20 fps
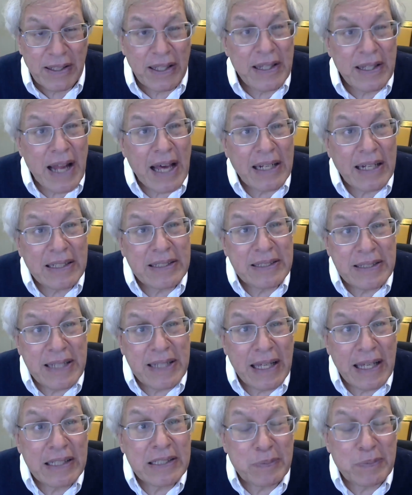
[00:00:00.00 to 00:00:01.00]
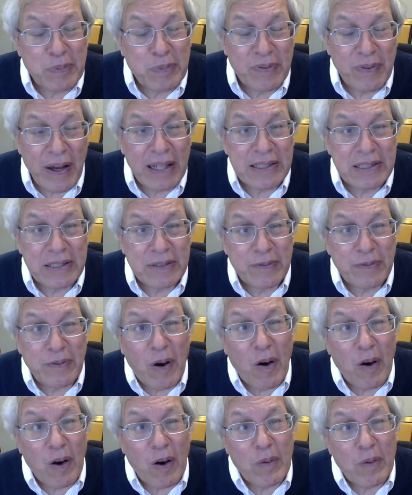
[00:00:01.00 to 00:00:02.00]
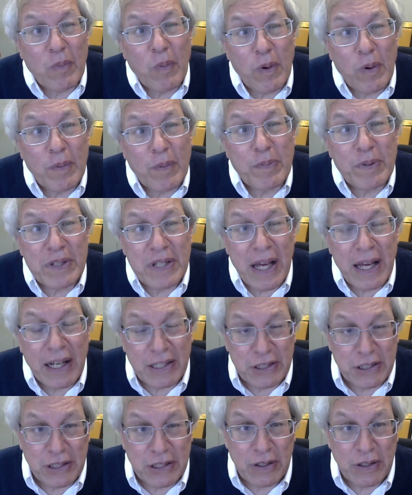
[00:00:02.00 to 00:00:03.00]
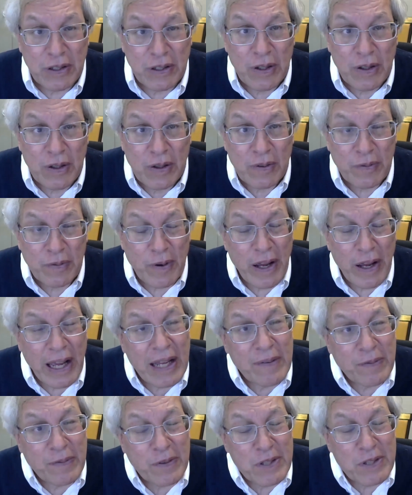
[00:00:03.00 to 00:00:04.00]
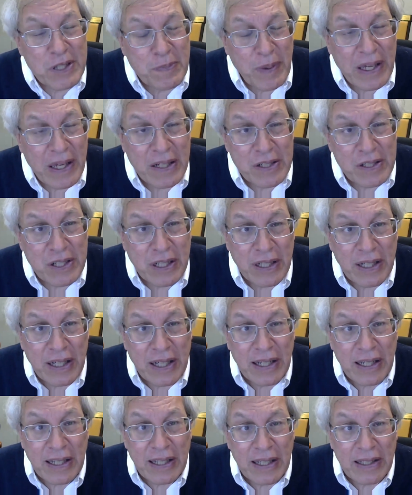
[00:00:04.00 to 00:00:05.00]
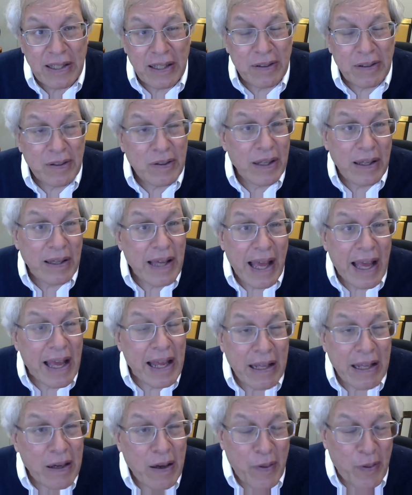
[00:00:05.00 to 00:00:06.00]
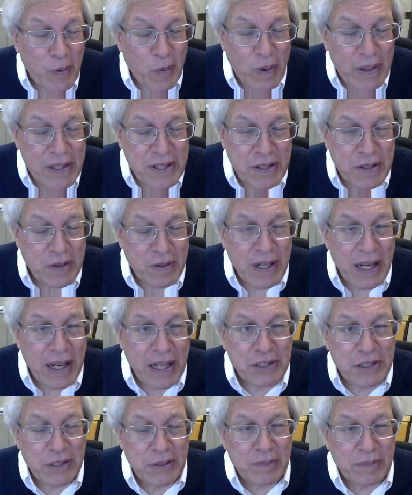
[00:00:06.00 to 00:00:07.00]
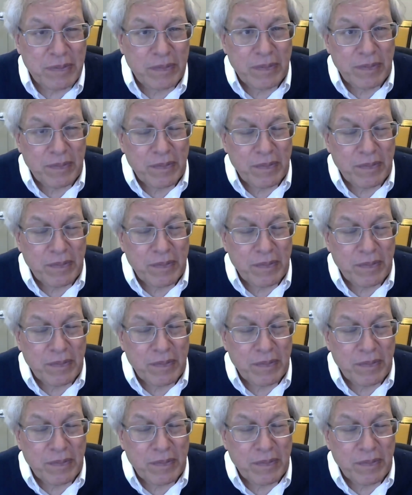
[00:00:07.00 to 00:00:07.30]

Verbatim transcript: The United States provides far more protection for hateful speech than any other Western nation.